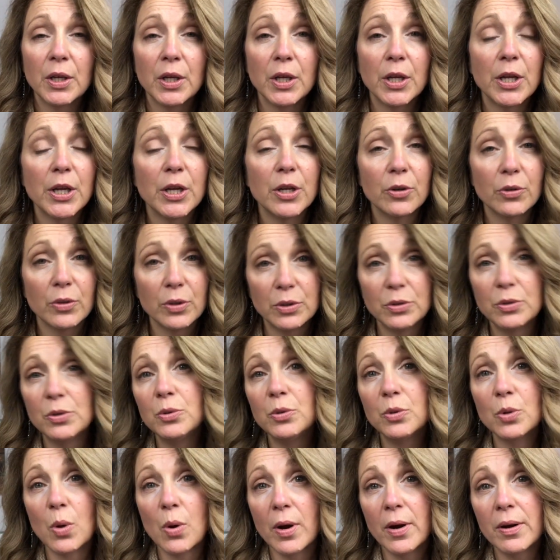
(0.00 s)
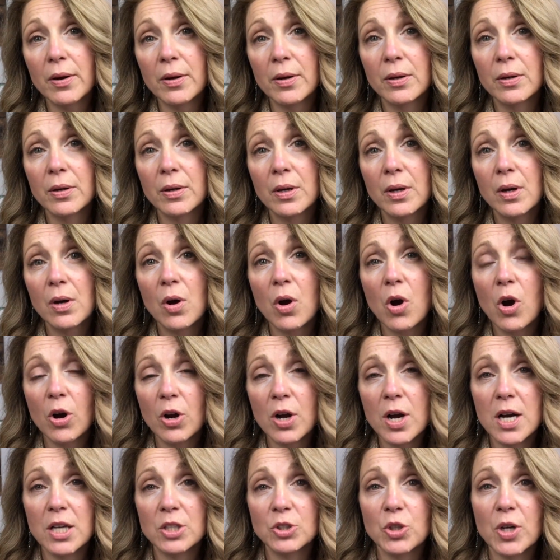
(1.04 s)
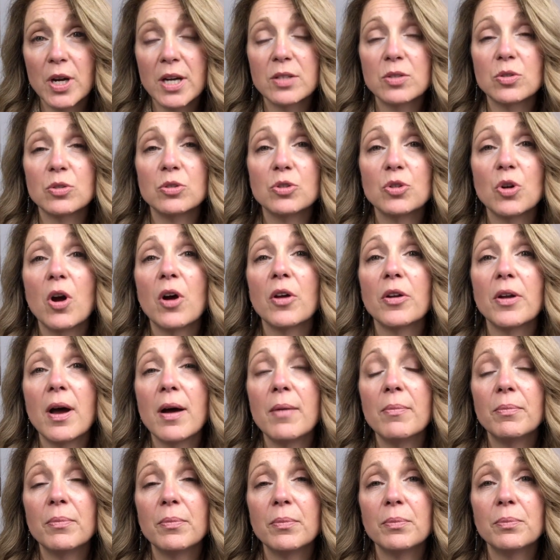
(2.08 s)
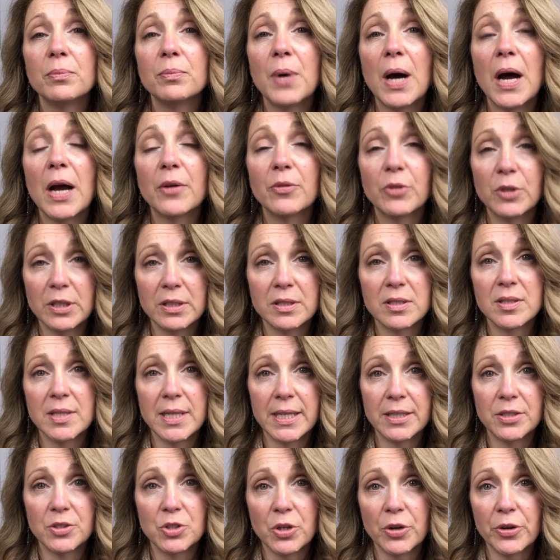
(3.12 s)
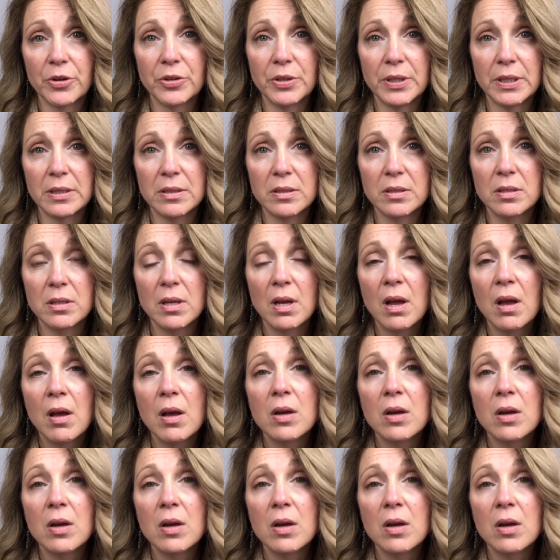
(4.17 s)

Here in New York, our contracts are drawn up by real estate attorneys.